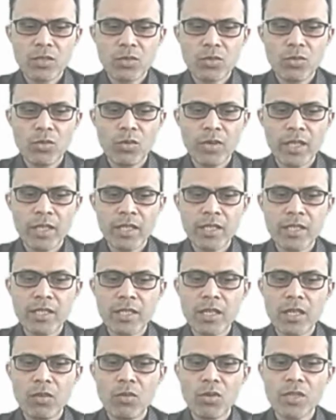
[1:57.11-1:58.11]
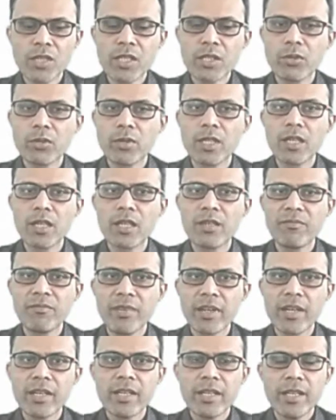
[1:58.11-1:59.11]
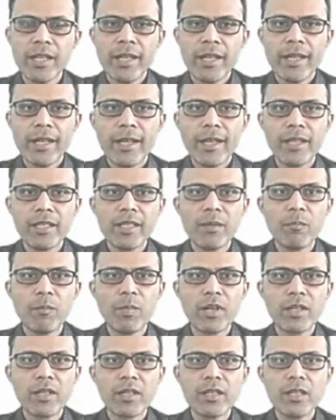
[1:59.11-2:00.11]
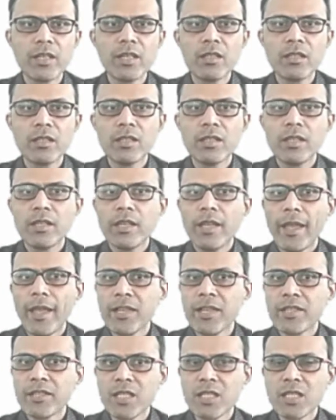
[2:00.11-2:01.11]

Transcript: So it is a longitudinal feed, and the material, excess